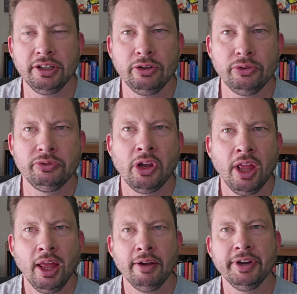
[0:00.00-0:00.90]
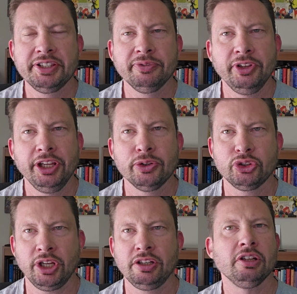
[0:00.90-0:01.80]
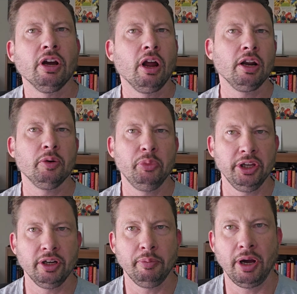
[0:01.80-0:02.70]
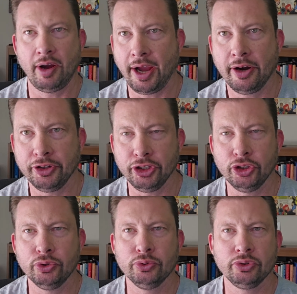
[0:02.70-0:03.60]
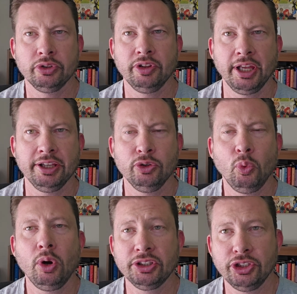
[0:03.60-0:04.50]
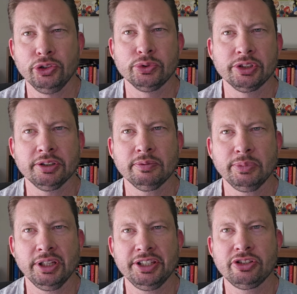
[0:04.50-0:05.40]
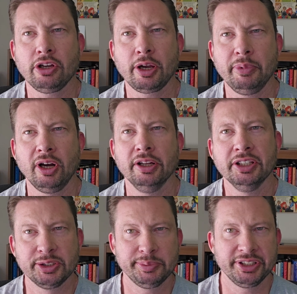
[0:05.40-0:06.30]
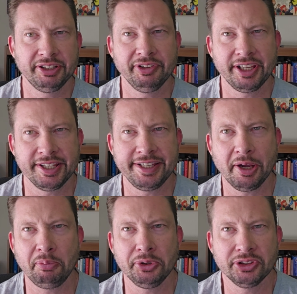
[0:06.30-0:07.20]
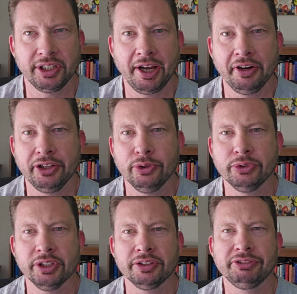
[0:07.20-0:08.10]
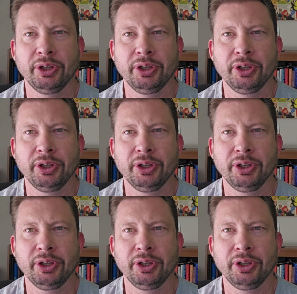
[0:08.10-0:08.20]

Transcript: And I know we've had some videos touching on it a bit about how to use that you want to use it, but let's talk about specific examples on how to use it.